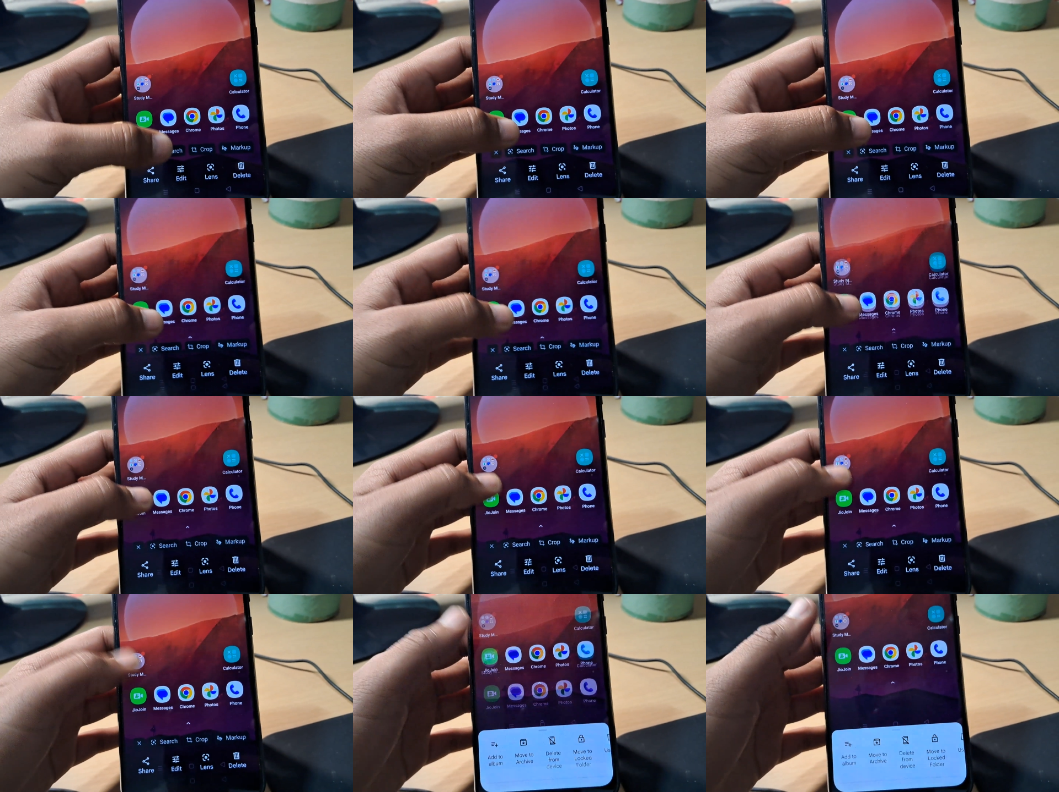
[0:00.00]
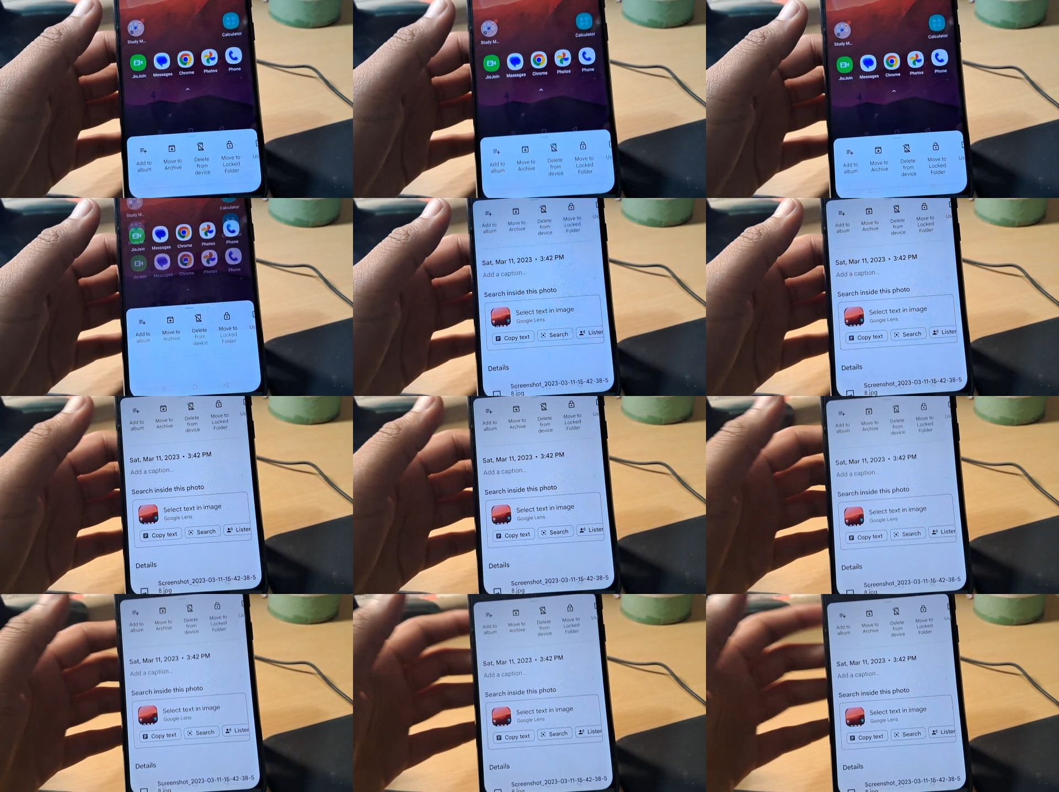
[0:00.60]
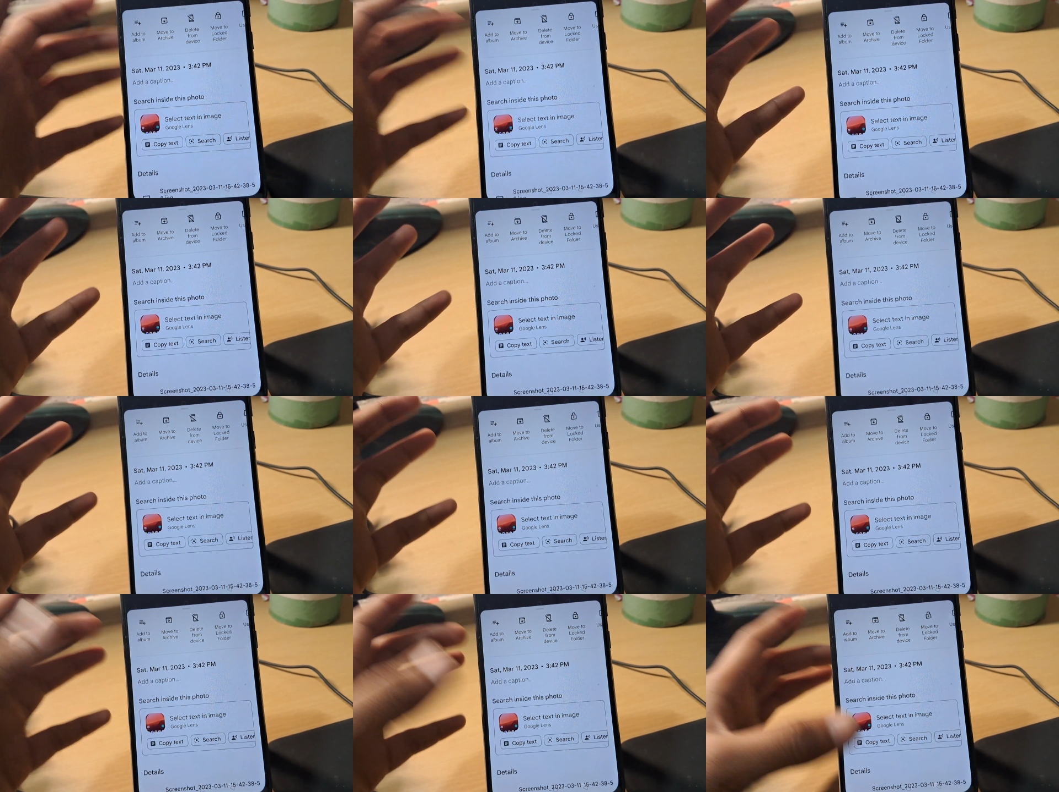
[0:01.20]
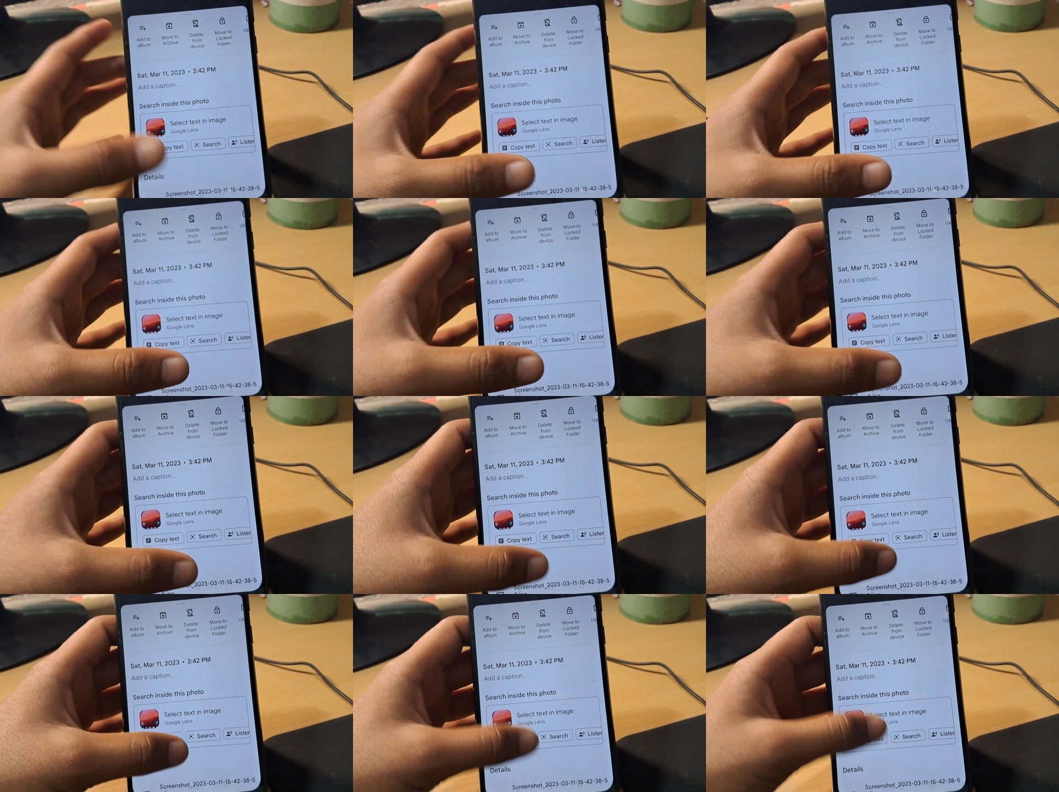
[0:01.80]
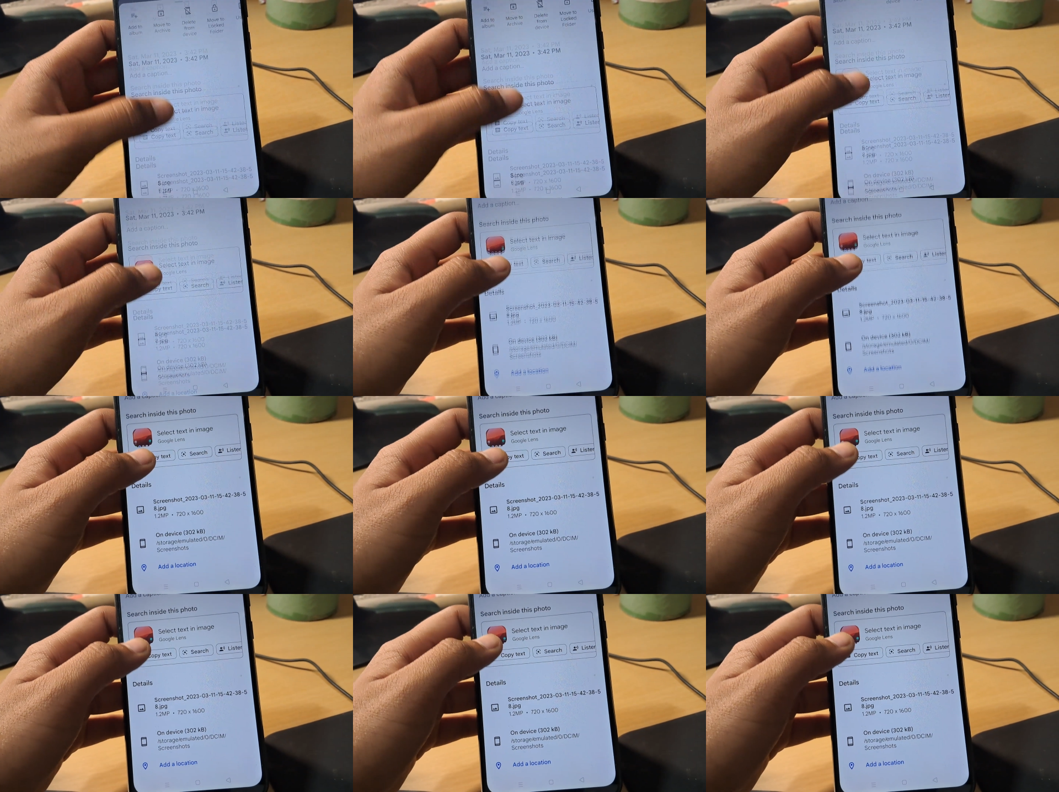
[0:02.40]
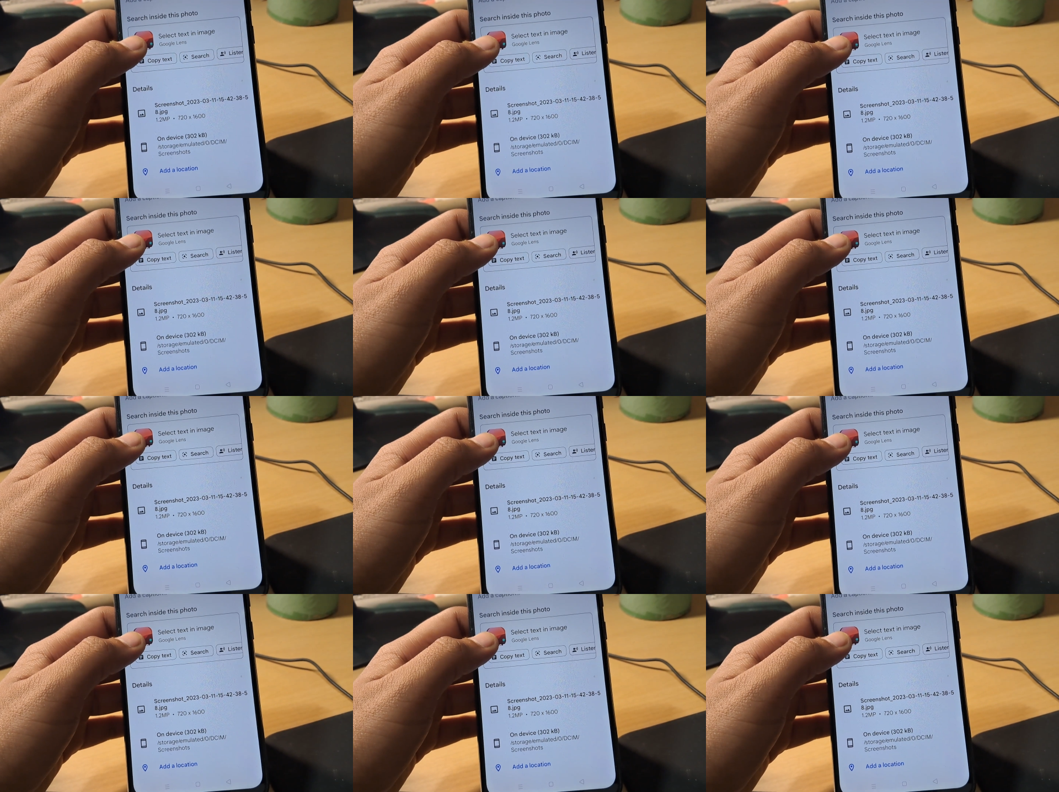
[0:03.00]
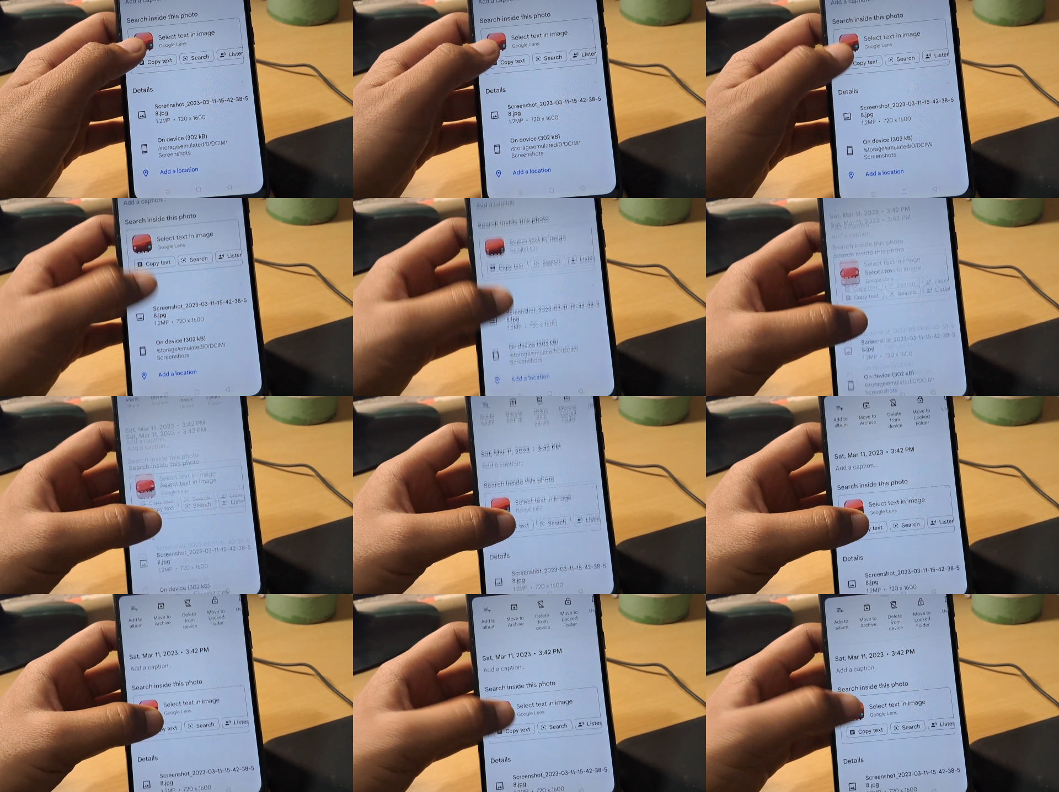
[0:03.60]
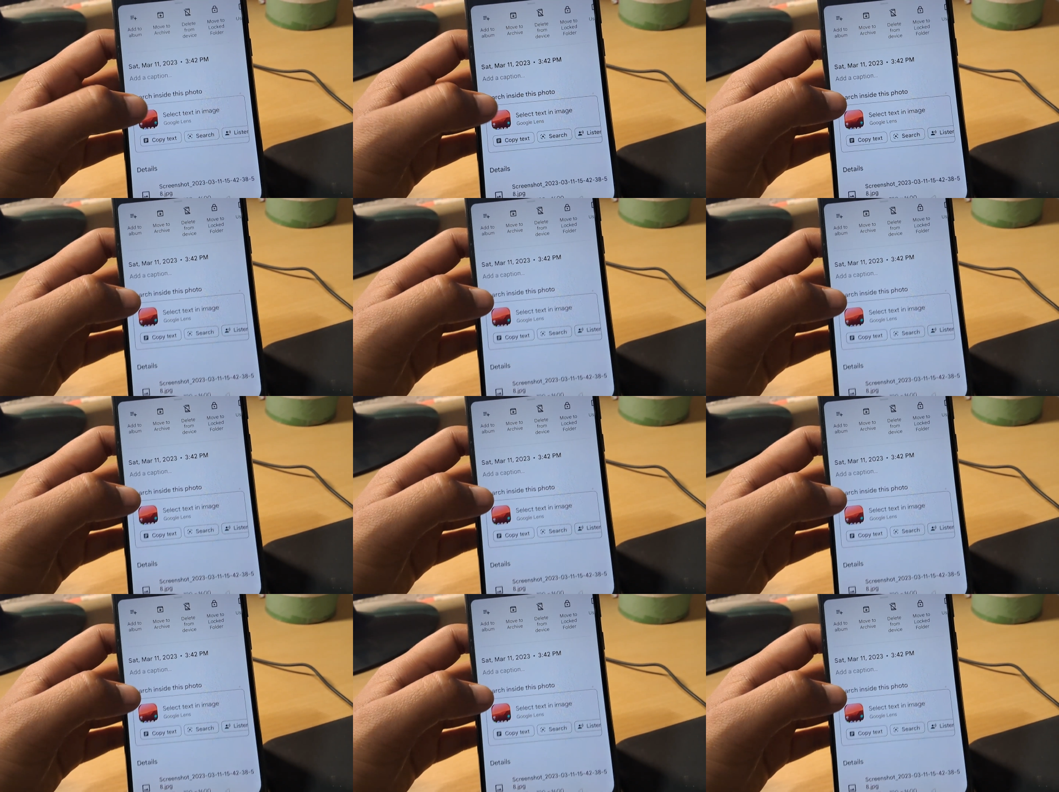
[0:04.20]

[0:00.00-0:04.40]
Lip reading: No face is visible, so there are no lips to read.